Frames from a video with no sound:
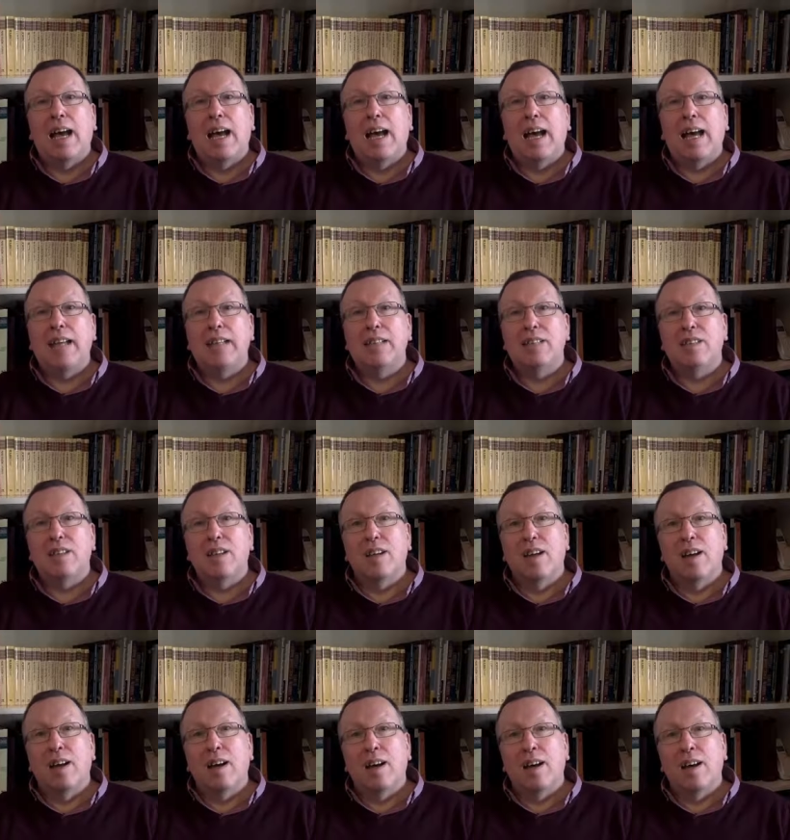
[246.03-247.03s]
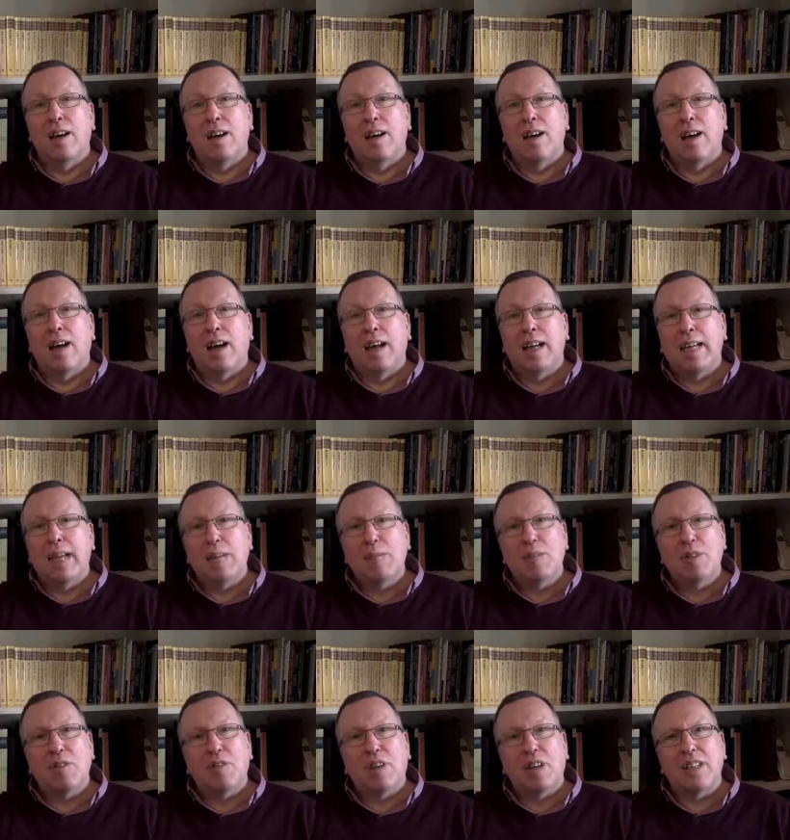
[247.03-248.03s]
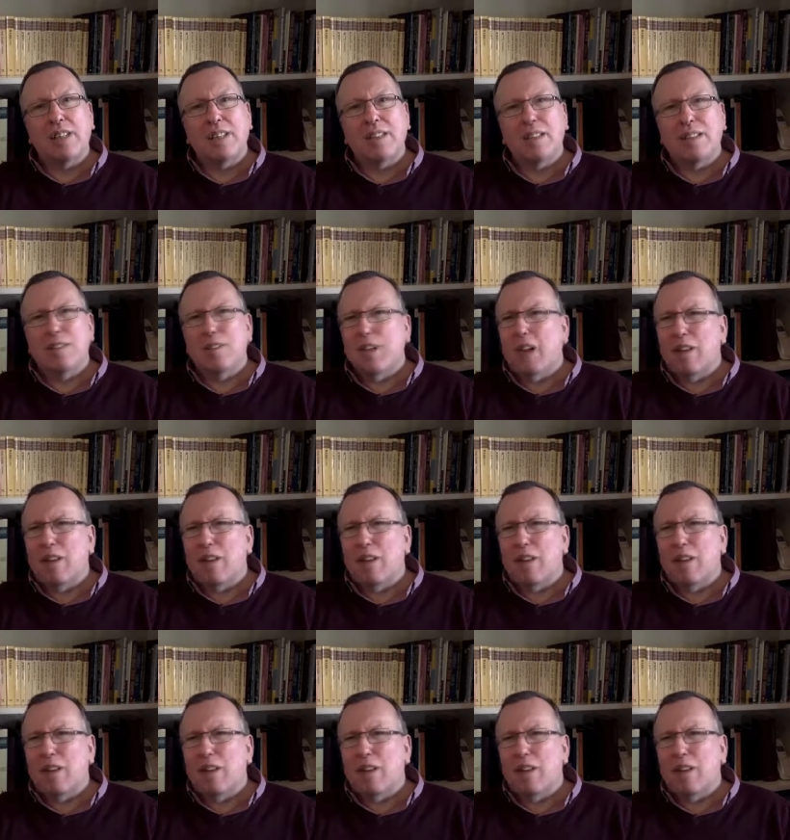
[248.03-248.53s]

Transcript: And uh, I came to Christ, uh,